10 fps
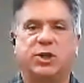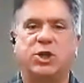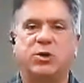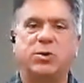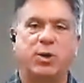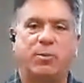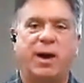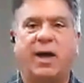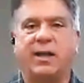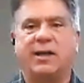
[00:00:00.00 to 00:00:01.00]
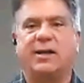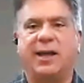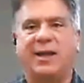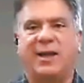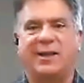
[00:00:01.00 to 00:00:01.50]
to you, your body,
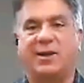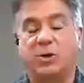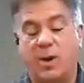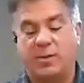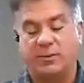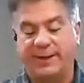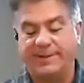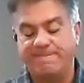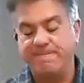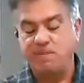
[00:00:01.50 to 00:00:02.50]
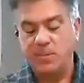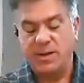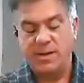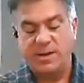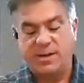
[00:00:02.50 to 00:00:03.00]
and the ground, right?
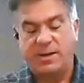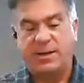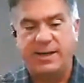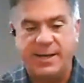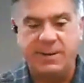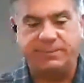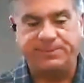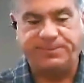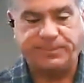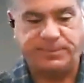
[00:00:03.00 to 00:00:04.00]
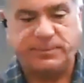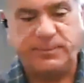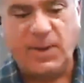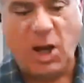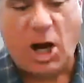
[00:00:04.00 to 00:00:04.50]
The
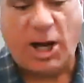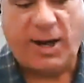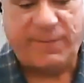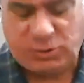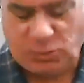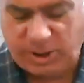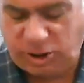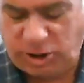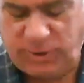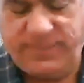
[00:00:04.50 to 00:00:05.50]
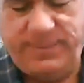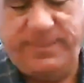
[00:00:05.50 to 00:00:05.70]
on-off switch